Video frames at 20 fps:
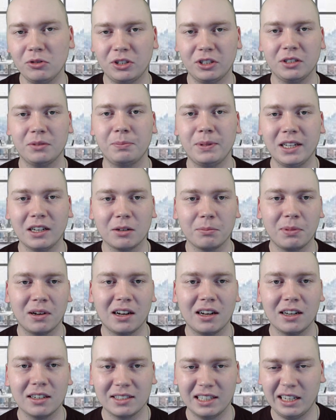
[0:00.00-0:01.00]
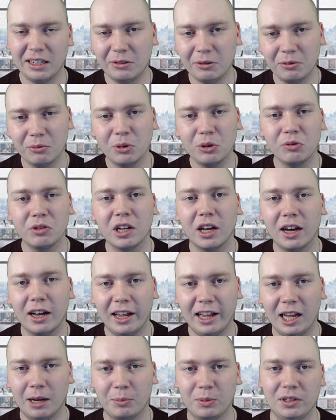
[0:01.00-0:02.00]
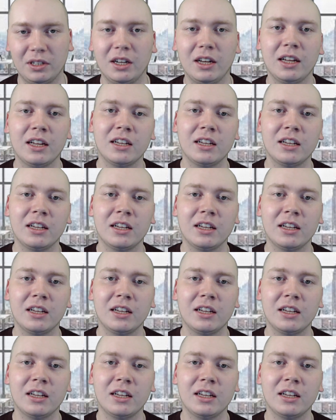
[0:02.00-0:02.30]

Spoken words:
just be on pause and it will not happen.